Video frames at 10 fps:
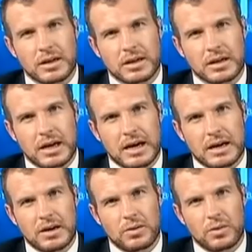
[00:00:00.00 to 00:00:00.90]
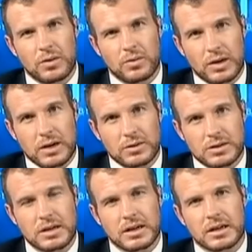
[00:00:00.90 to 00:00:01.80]
thing when we
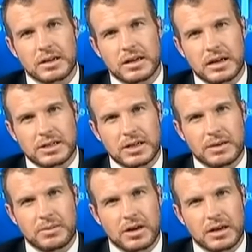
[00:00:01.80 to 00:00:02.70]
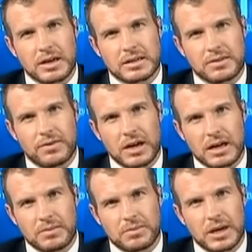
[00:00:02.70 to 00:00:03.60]
also look at the Nigerian market is the very
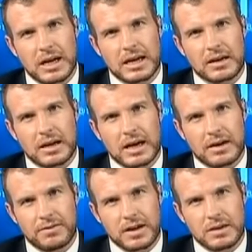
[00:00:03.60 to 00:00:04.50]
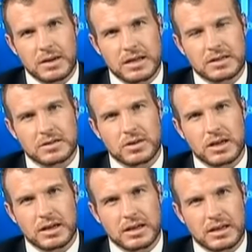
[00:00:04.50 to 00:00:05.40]
compelling fundamentals when you
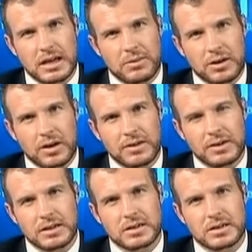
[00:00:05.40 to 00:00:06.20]
look at the demographics.